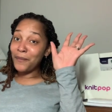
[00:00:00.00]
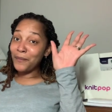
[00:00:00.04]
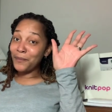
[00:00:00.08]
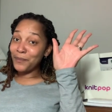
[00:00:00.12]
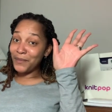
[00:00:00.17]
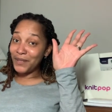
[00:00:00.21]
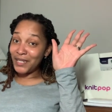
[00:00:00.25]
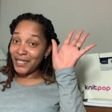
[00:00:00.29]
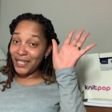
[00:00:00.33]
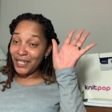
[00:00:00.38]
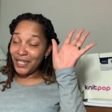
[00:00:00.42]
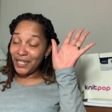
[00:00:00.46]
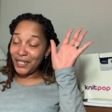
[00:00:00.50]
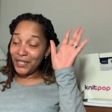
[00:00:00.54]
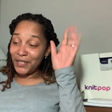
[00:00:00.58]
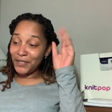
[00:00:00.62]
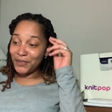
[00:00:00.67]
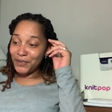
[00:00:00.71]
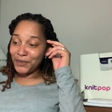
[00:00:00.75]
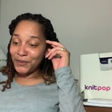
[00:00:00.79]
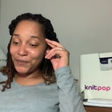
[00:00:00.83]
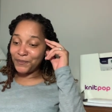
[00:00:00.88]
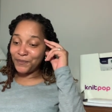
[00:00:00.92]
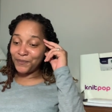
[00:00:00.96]
But
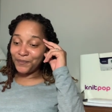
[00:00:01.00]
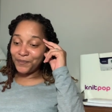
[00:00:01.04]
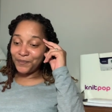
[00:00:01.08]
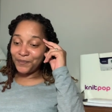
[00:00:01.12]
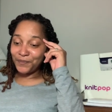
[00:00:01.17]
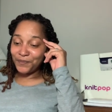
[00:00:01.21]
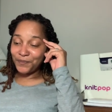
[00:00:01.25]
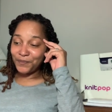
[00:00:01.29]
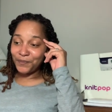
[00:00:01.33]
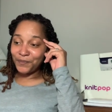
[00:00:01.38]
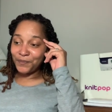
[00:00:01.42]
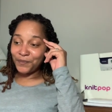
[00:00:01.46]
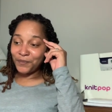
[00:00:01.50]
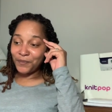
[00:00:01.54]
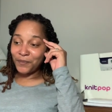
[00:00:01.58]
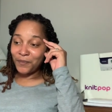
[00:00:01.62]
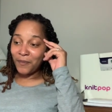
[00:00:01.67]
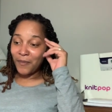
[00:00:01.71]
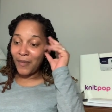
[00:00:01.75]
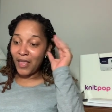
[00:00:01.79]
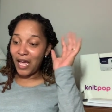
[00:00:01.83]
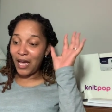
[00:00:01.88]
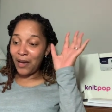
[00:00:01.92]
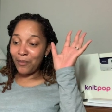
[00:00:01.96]
anywho,
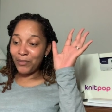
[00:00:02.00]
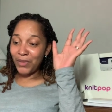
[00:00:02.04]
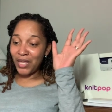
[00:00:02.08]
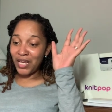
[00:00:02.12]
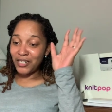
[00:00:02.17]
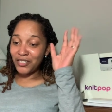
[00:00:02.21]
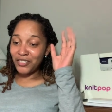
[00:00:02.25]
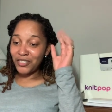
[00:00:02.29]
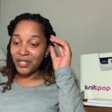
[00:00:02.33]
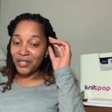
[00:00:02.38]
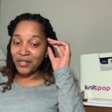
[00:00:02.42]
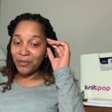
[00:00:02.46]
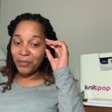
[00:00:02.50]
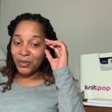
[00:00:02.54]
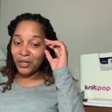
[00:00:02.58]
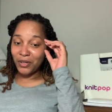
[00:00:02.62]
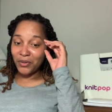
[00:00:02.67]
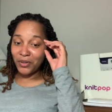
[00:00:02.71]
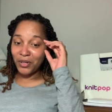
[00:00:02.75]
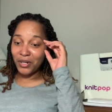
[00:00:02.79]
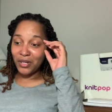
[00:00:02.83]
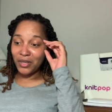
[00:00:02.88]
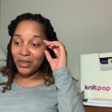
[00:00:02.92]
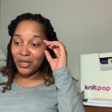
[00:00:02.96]
I'm not trying to be on
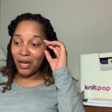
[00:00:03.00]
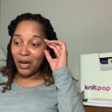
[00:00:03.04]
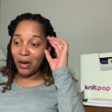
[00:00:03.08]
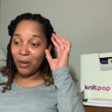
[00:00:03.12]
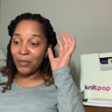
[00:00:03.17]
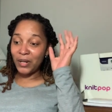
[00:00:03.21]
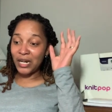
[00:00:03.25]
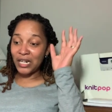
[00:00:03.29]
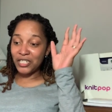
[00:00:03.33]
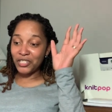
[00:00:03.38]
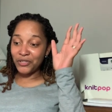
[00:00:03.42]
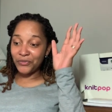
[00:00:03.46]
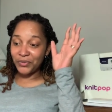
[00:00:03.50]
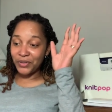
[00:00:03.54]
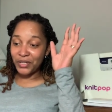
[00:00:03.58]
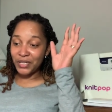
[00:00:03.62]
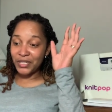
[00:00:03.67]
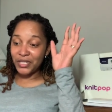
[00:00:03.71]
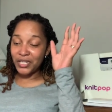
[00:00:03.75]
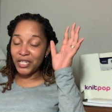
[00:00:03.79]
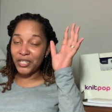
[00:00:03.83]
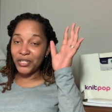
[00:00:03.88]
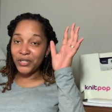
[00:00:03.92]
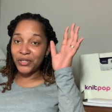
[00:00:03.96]
here long, but I just want
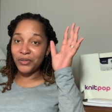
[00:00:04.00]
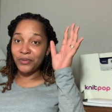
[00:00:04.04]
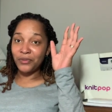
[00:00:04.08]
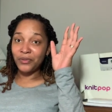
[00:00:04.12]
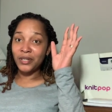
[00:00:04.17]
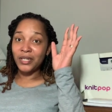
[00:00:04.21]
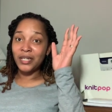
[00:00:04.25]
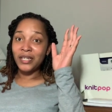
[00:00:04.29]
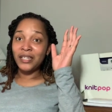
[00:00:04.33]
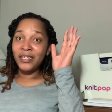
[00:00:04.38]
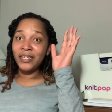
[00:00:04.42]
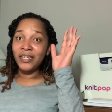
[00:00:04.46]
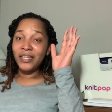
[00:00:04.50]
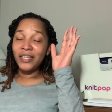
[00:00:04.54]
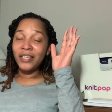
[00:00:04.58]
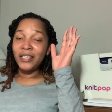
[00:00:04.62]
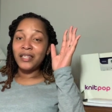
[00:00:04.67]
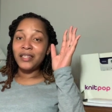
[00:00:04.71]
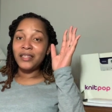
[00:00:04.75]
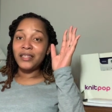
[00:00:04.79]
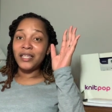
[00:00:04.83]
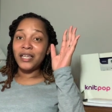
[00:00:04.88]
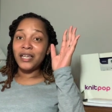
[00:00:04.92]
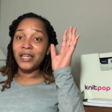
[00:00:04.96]
to tell you
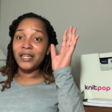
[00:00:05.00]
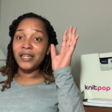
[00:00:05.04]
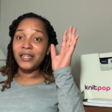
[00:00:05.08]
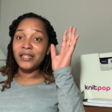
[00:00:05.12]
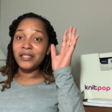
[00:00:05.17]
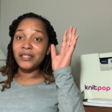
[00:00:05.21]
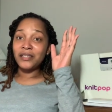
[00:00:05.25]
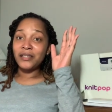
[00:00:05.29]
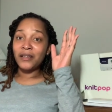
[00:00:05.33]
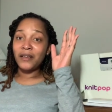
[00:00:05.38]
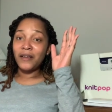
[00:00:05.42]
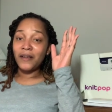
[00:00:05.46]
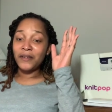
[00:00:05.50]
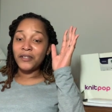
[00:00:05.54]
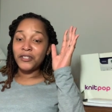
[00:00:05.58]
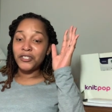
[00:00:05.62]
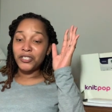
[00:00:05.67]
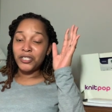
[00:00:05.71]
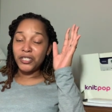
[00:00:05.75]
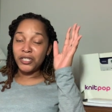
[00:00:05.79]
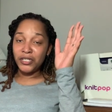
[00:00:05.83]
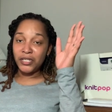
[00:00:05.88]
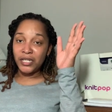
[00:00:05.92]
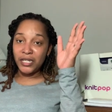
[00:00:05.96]
that
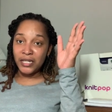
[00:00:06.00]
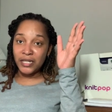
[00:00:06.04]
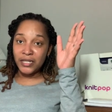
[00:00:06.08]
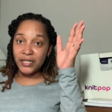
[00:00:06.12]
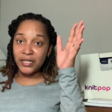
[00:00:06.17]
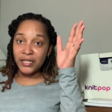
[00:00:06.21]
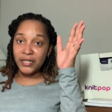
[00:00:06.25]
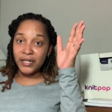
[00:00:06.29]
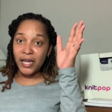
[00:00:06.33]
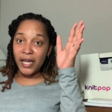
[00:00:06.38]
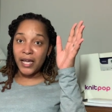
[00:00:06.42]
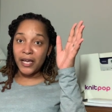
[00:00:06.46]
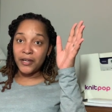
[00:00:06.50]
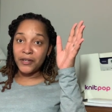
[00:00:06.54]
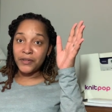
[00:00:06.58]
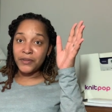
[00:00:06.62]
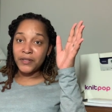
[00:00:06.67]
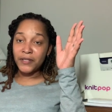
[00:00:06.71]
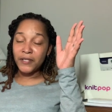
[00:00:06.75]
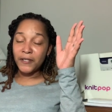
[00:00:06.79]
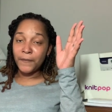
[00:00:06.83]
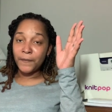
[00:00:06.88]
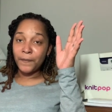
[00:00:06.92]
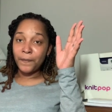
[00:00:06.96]
she did denounce
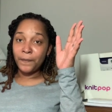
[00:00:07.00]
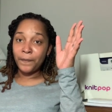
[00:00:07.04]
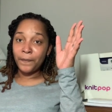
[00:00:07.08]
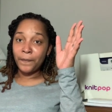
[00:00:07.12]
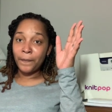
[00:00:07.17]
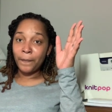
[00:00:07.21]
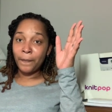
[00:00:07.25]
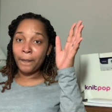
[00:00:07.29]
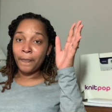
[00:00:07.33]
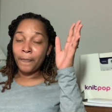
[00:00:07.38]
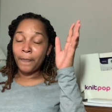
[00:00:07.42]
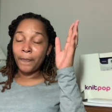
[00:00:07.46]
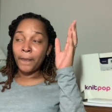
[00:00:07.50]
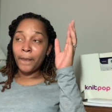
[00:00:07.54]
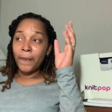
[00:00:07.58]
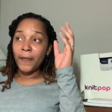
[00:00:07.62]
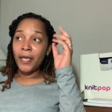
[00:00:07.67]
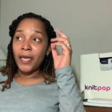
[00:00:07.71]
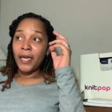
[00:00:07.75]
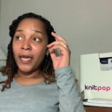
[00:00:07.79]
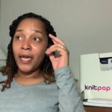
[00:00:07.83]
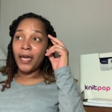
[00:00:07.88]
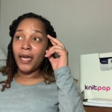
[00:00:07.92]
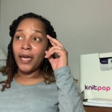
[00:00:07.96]

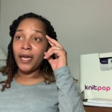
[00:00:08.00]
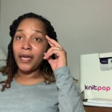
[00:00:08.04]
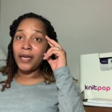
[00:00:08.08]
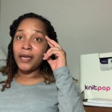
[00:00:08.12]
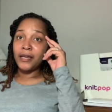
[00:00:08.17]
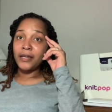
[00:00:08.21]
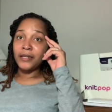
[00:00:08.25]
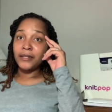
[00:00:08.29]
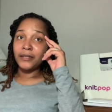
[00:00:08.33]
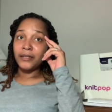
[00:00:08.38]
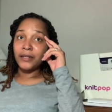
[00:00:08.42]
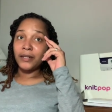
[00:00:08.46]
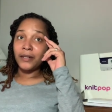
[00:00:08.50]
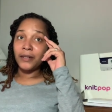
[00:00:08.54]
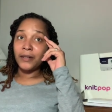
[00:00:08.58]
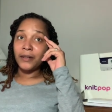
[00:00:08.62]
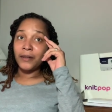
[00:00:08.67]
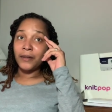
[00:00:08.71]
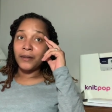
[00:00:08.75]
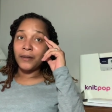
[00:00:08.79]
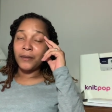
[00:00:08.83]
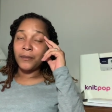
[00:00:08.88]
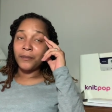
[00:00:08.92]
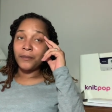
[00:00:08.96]
and
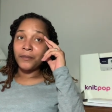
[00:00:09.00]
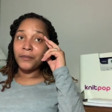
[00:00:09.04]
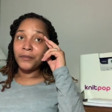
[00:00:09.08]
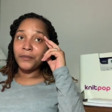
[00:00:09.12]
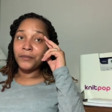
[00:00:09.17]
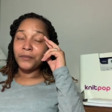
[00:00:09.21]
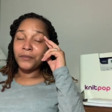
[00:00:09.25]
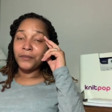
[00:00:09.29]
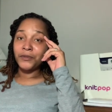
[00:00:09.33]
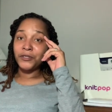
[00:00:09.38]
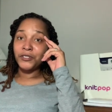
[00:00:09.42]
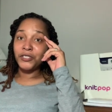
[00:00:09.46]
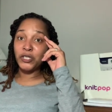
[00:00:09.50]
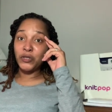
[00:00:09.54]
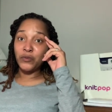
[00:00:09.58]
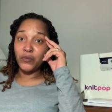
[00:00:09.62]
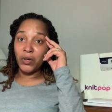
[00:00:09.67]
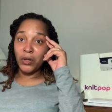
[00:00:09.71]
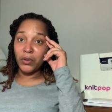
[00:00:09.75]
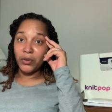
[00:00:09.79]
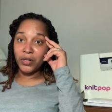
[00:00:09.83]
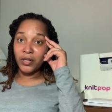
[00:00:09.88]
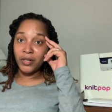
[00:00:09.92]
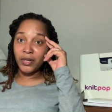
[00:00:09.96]
um, she
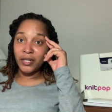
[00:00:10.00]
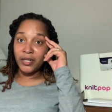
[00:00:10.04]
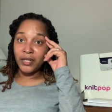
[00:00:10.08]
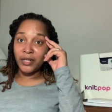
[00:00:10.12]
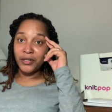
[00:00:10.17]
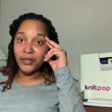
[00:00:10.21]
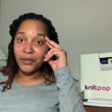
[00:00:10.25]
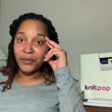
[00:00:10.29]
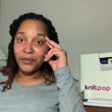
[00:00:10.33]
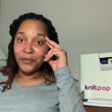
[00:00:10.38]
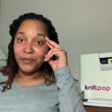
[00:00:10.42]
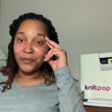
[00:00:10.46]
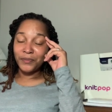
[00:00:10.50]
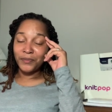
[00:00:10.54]
wrote her letter